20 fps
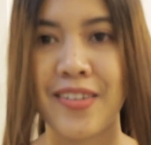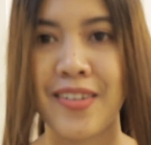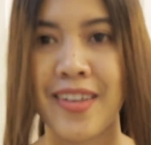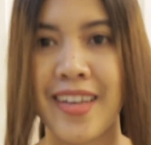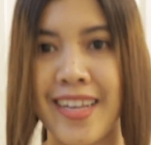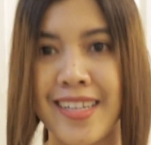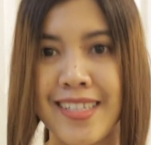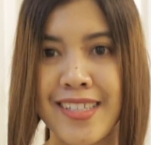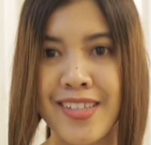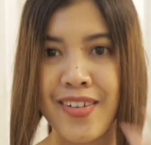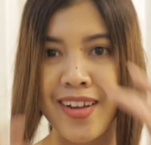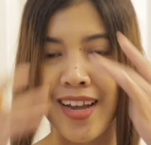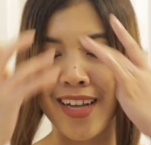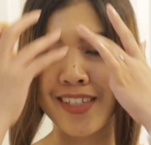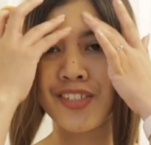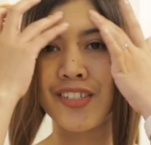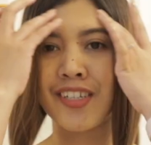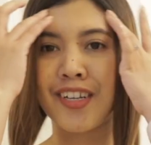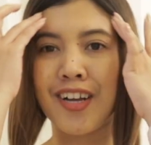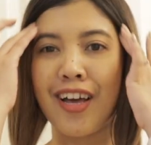Okay, so I
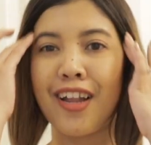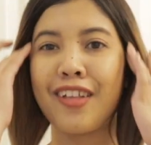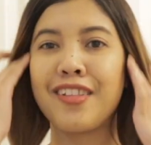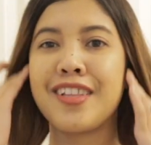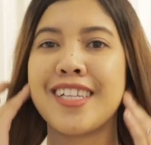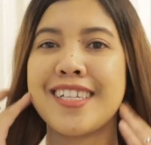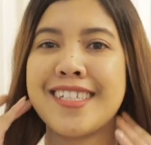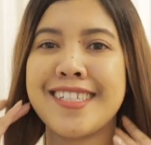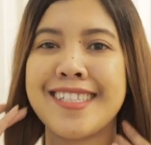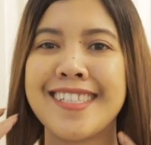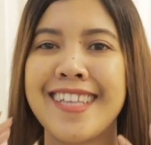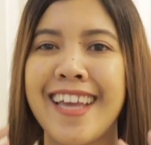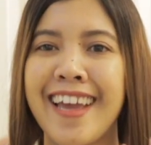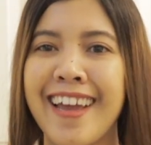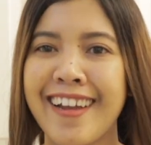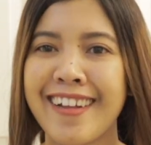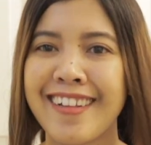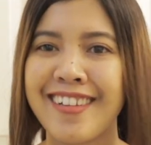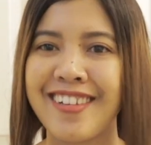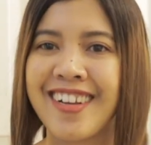actually got a little
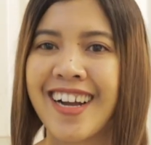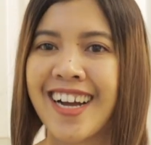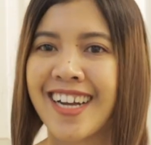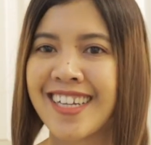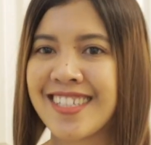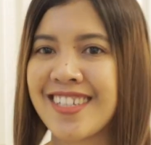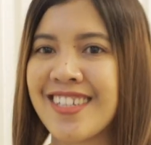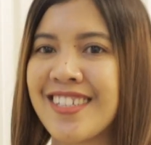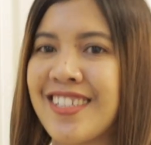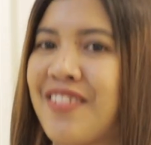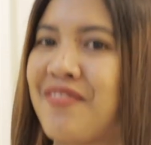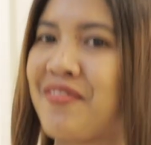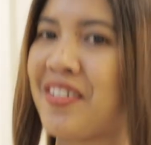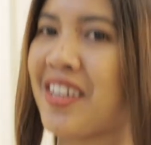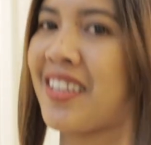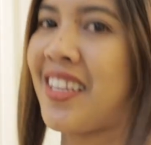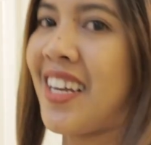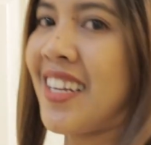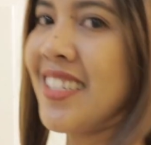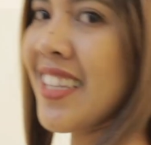scared, you guys, because I
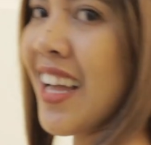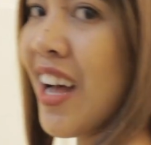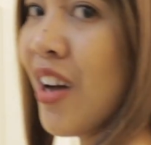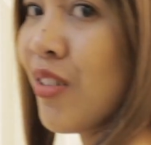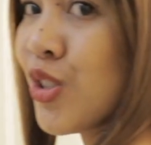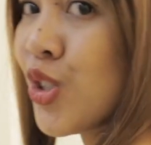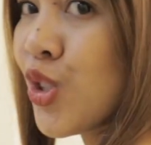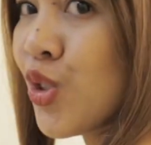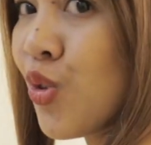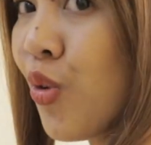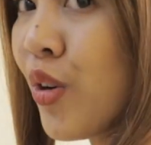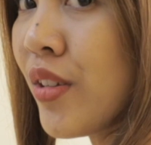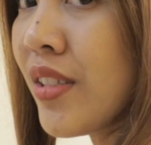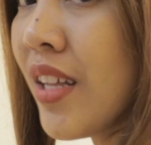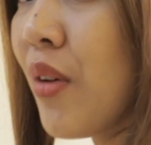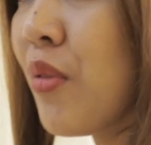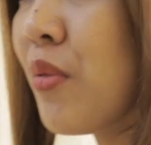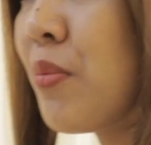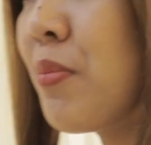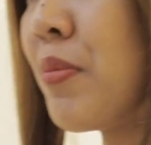realized how short
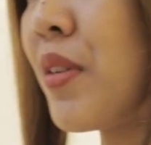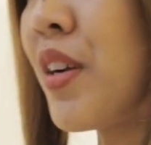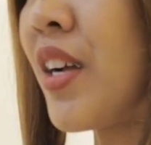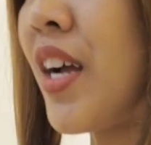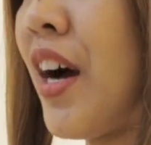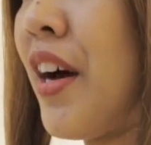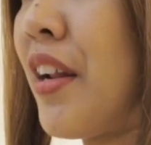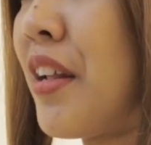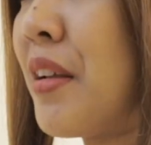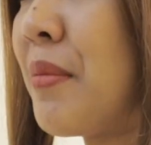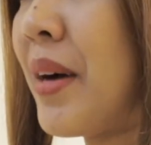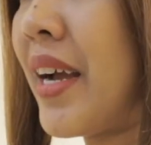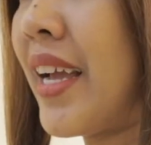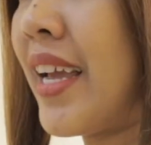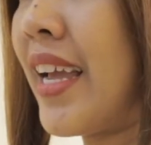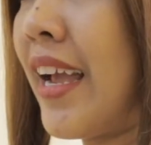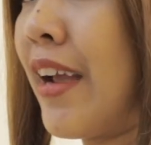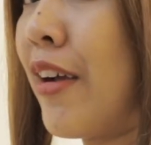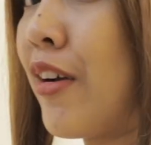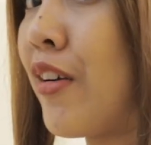I'm cutting my
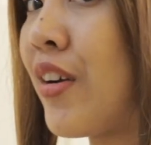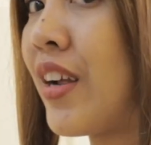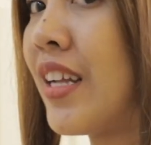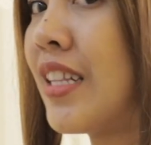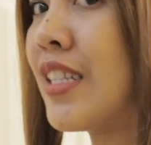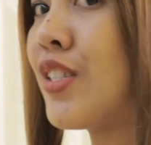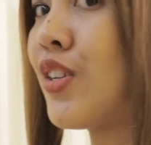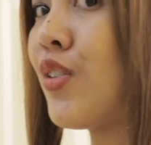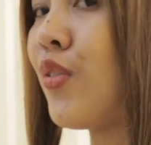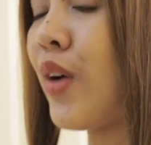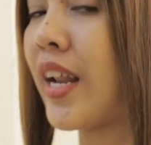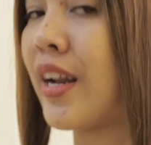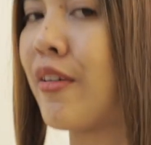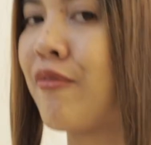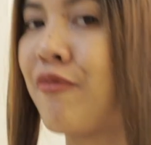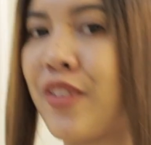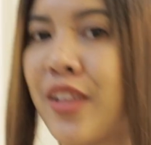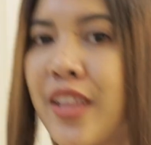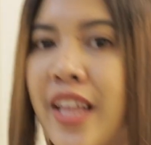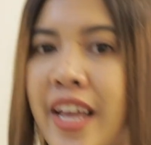hair into. And I
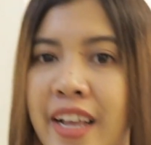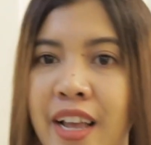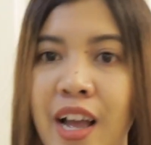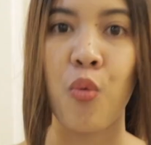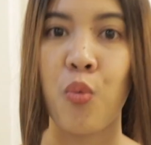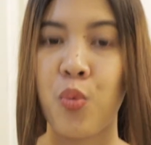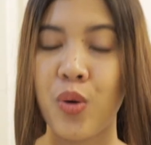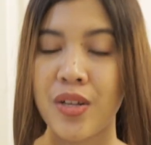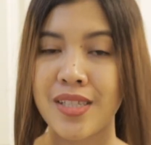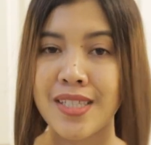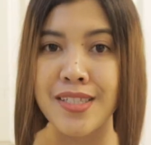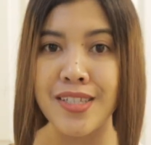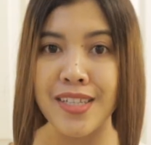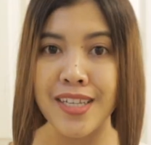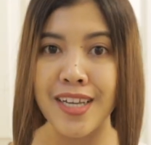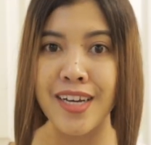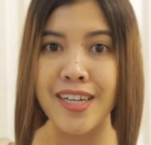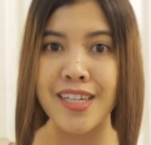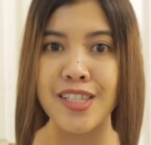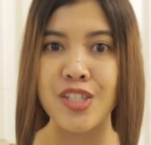feel like once you
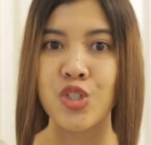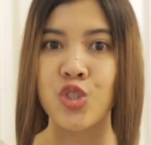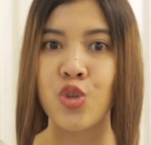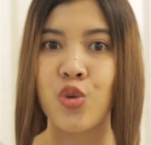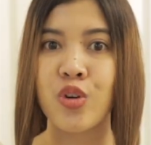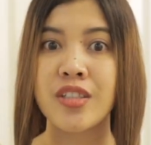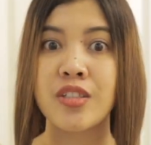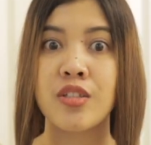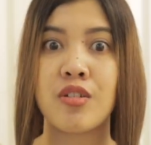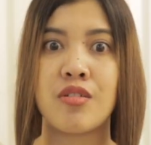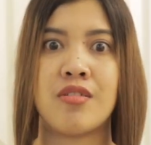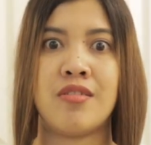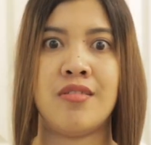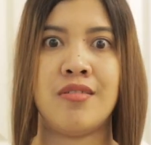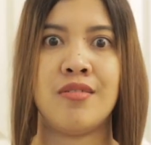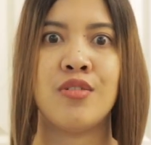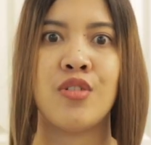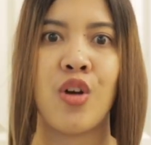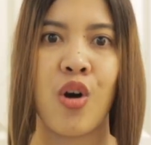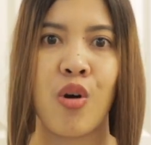cut it short, there's
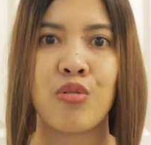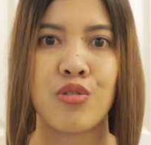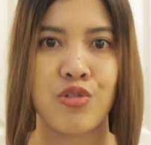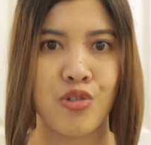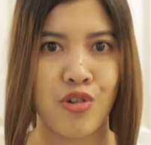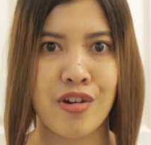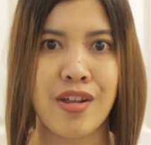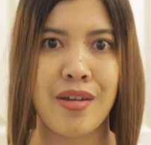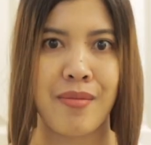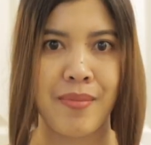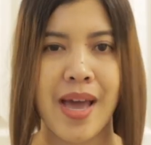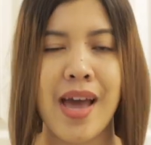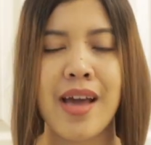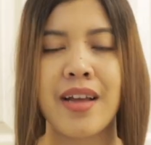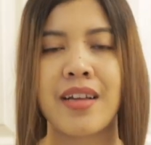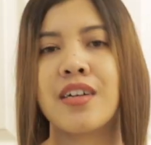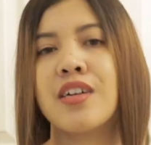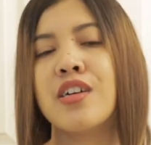no turning back.